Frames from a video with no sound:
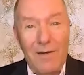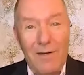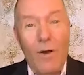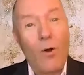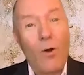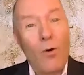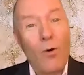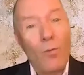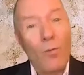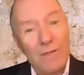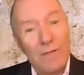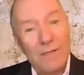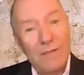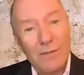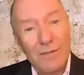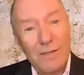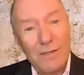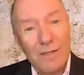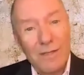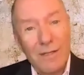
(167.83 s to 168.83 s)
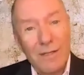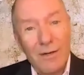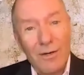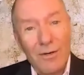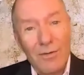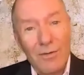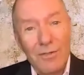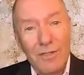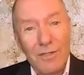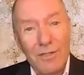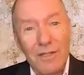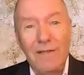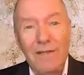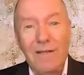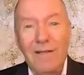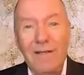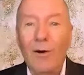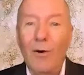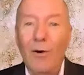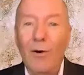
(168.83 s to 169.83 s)
Open source technology,
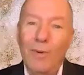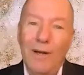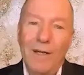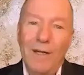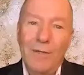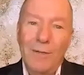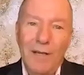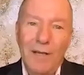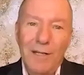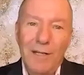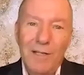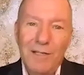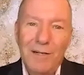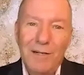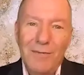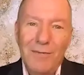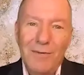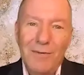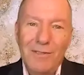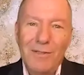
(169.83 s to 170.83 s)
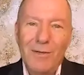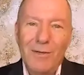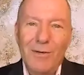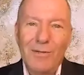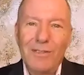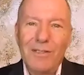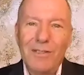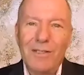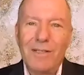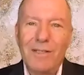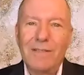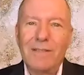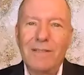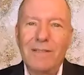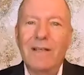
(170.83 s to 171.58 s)
open educational resources,